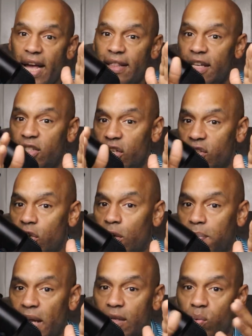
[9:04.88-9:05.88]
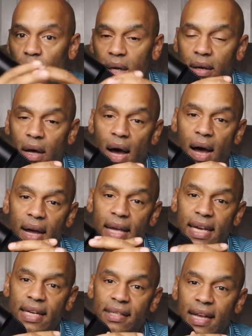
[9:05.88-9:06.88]
fight that just took place with
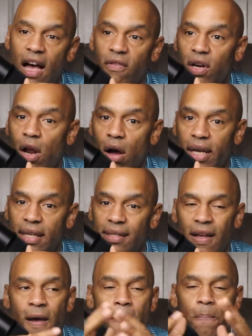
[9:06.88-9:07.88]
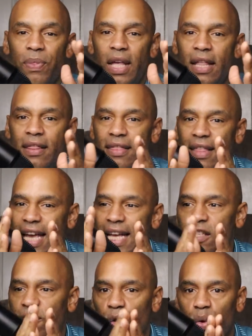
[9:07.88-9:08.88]
Egis Kalvanakis,
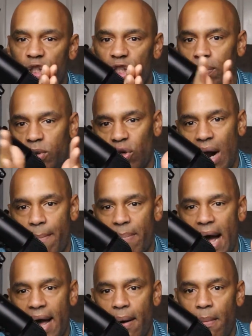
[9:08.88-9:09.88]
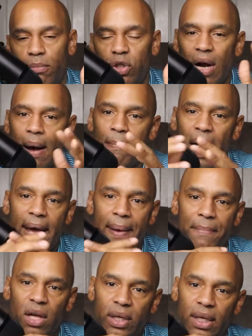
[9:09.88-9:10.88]
his viewership dropped by
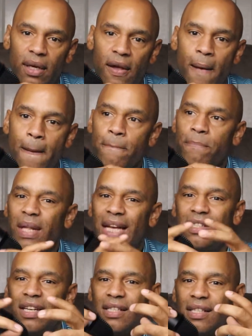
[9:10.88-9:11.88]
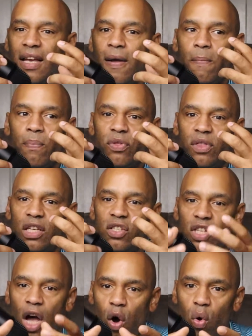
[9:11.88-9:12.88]
1 million. It just,
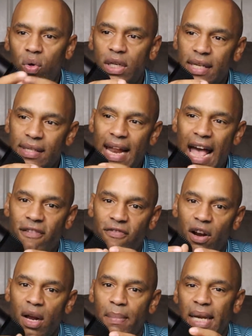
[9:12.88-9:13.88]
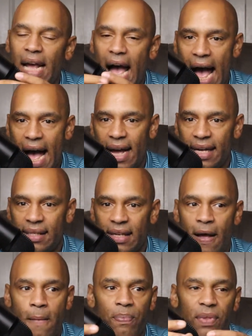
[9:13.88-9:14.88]
DAZN doesn't have very many eyes.
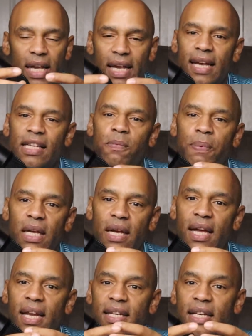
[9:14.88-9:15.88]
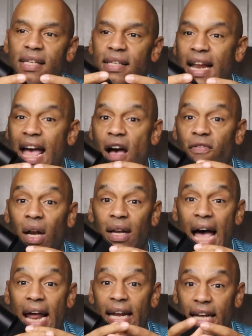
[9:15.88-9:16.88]
ESPN doesn't have a
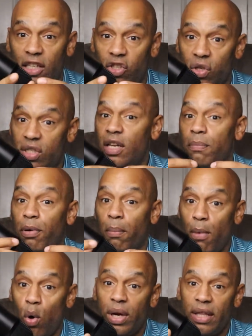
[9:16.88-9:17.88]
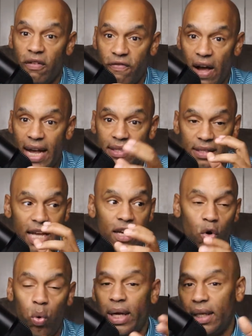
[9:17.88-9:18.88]
lot of interest in promoting the fights. They
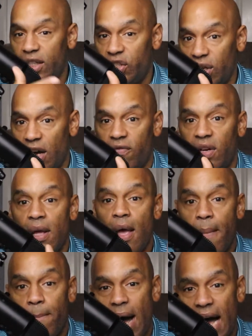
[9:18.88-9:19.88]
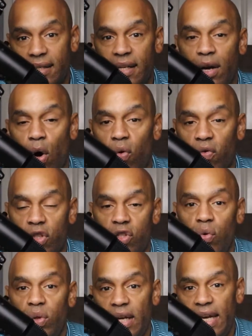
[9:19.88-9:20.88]
quickly shoved boxing over
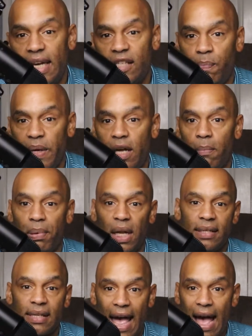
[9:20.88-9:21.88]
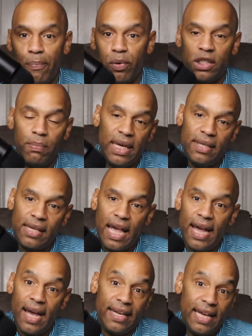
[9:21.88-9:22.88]
to the ESPN Plus app, which means,
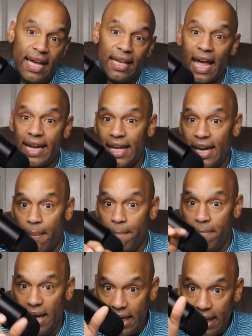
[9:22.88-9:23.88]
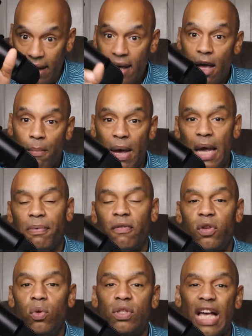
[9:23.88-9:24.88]
hey, again, like in a mini
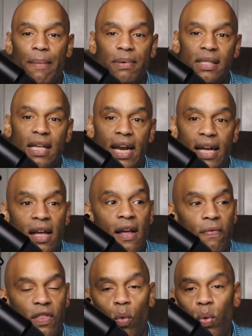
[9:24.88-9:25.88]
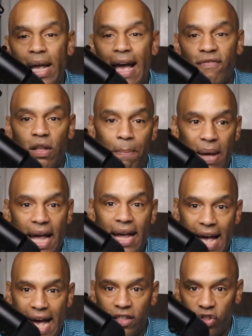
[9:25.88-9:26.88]
pay-per-view type of setting, that we have to
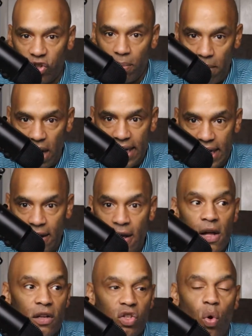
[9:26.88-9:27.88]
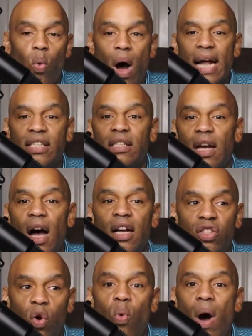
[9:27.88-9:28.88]
pay extra money to watch
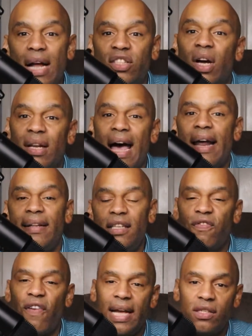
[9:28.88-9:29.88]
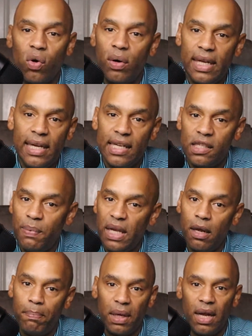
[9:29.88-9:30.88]
a lot of these fights on
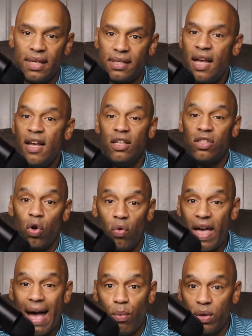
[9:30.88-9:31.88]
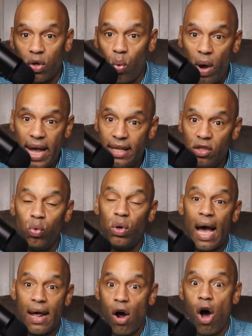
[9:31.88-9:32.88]
ESPN Plus. So that was a way to
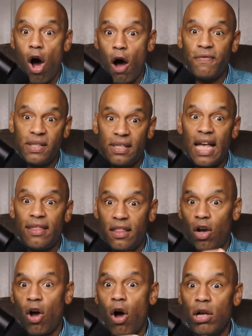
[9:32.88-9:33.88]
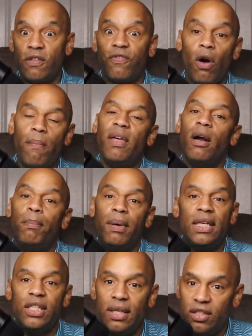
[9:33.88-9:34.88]
kind of offset the cost from their
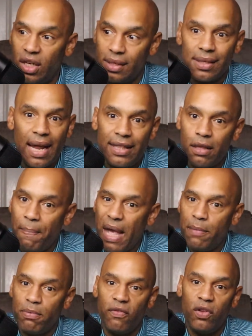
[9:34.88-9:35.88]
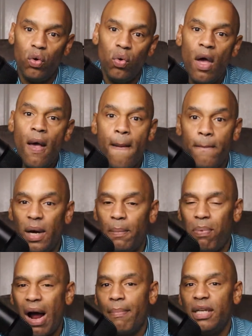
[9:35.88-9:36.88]
budget, just like the pay-per-view,
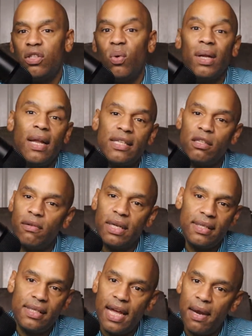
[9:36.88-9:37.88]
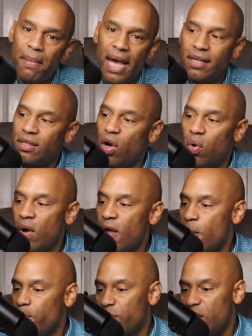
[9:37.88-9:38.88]
but probably to a lesser extent, man. So,
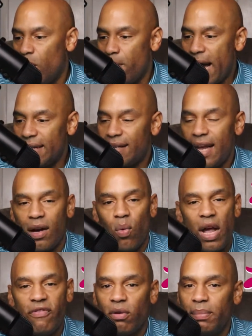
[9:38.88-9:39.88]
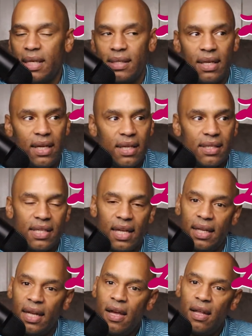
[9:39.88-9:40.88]
you know, my takeaway from this is
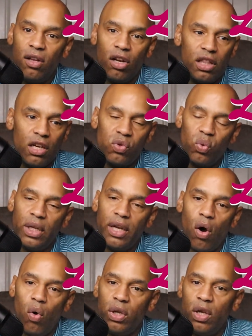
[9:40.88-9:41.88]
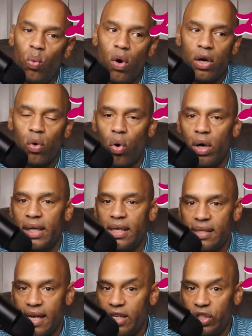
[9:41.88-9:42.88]
that, look, there's really only one
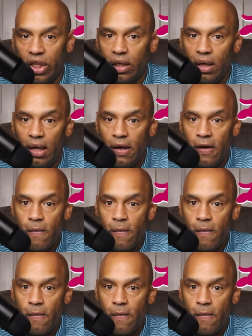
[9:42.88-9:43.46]
organization